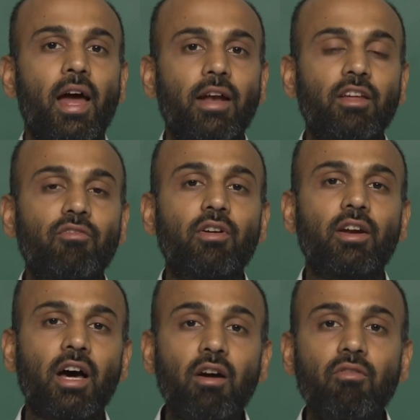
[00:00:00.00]
And therefore,
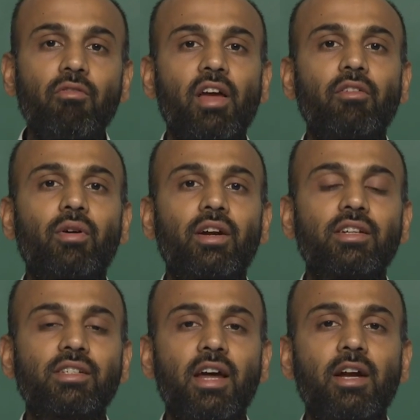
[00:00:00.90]
now we have to
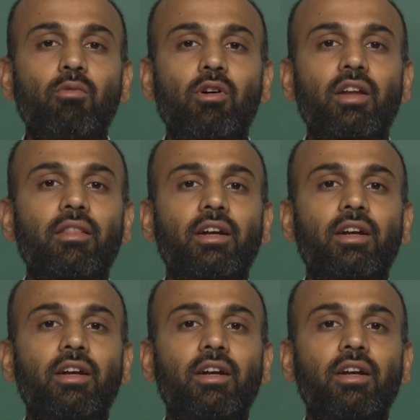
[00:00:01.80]
understand what are